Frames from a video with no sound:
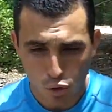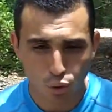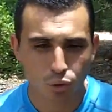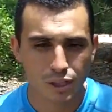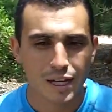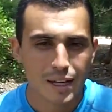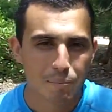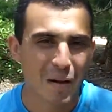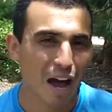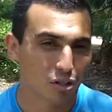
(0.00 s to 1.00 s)
truly
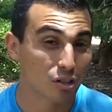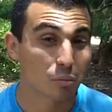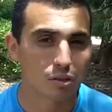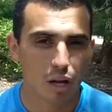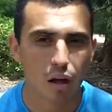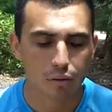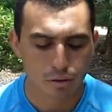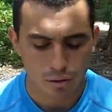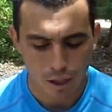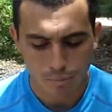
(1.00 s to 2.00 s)
master
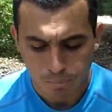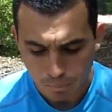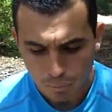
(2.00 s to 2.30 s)
themselves. Okay?